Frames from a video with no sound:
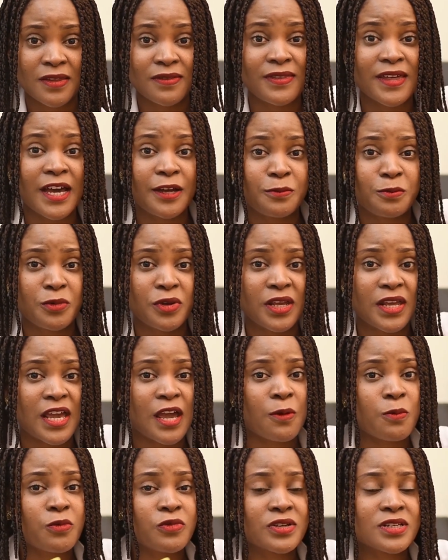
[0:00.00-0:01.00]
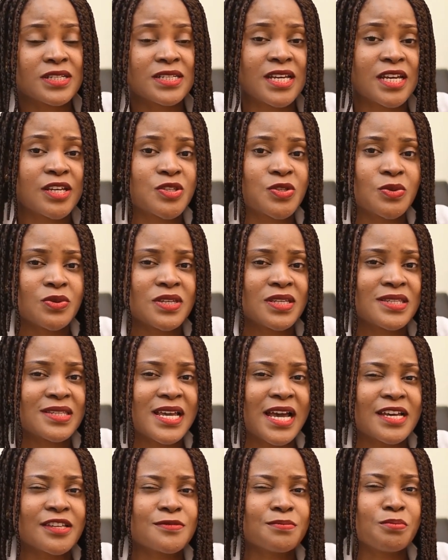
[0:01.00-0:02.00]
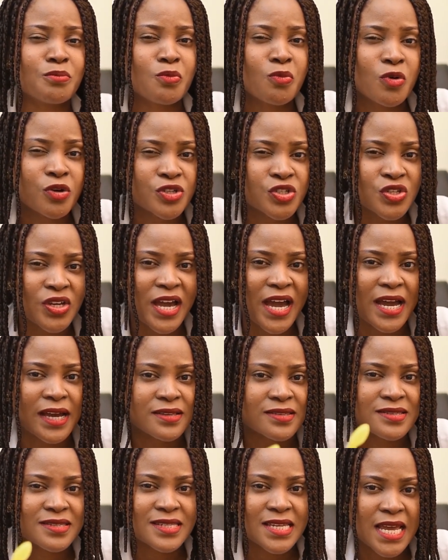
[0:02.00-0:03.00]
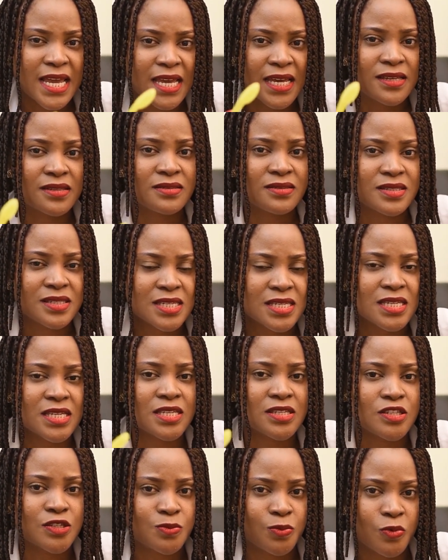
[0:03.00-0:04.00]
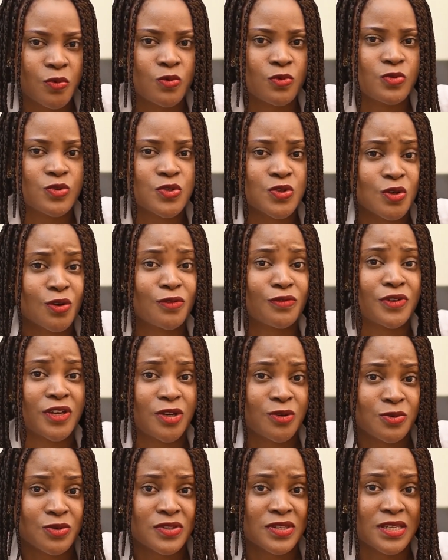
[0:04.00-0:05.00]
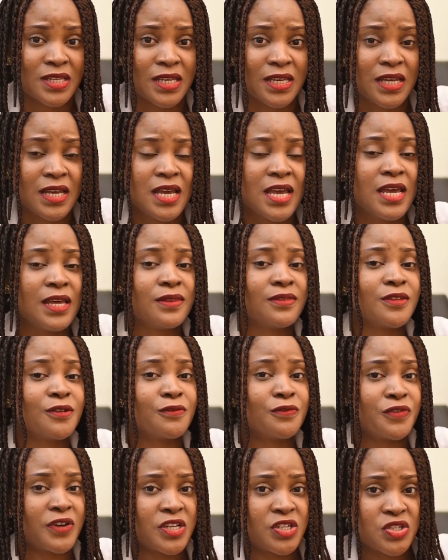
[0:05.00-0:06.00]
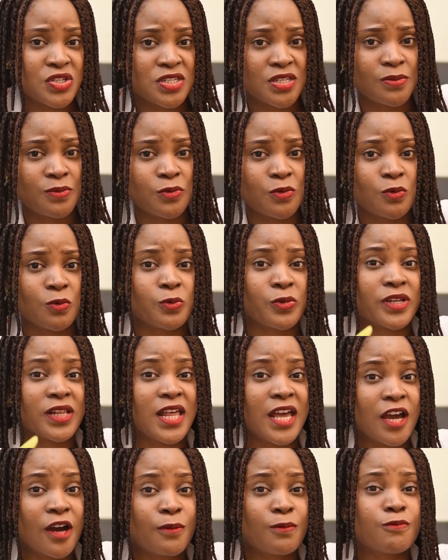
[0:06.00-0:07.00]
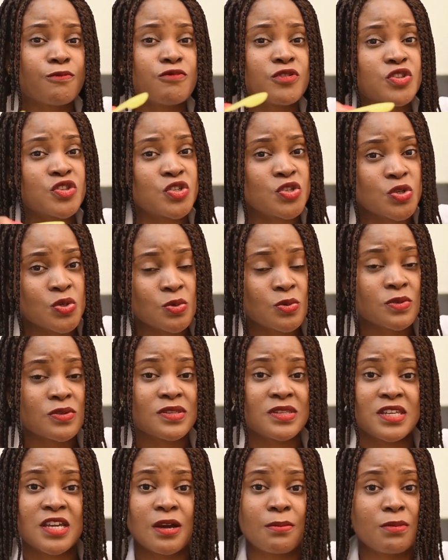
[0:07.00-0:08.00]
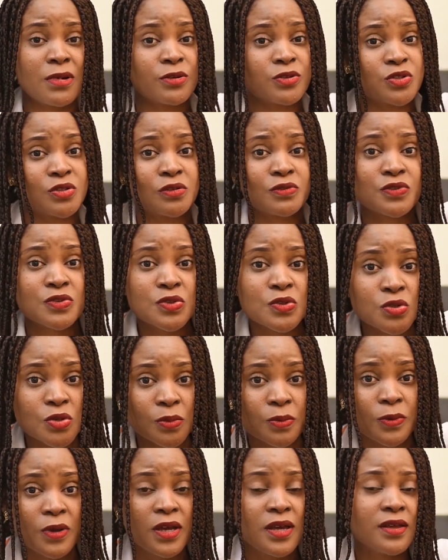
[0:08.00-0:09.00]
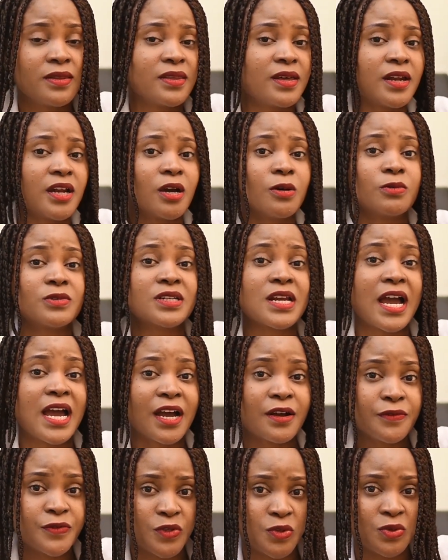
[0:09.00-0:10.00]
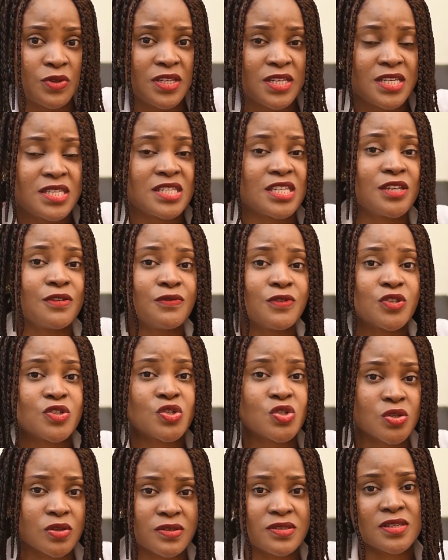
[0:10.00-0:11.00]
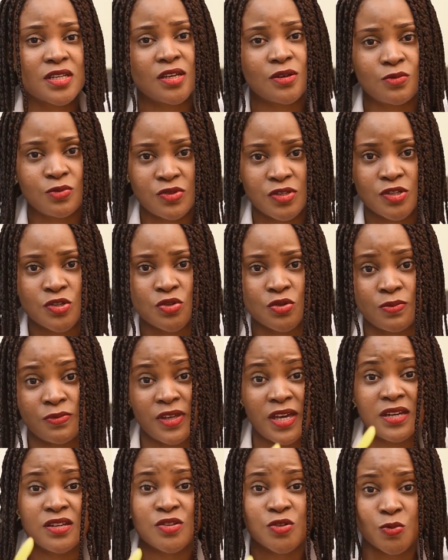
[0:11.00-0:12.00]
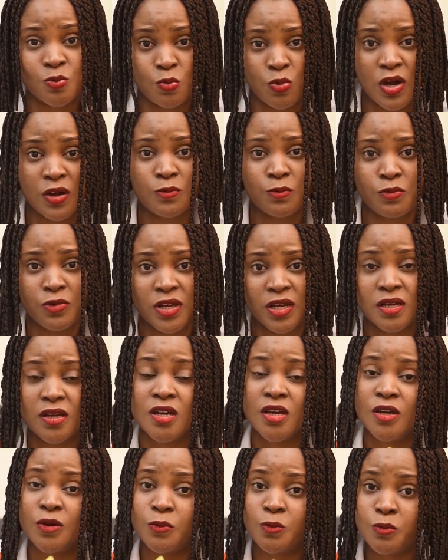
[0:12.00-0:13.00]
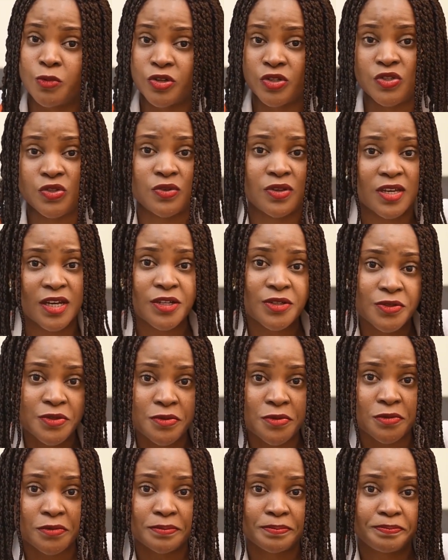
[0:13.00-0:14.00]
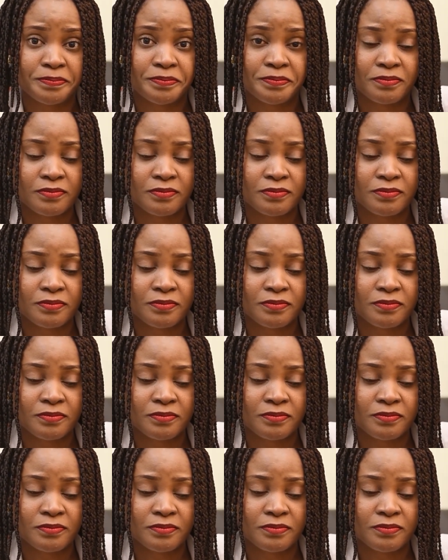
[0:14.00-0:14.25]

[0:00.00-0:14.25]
That way, I won't get to eat as much as 10 teaspoons of Egusi. The vegetable will help reduce the amount of soup that I would have to eat if it's just Egusi soup. That is one way what you can do.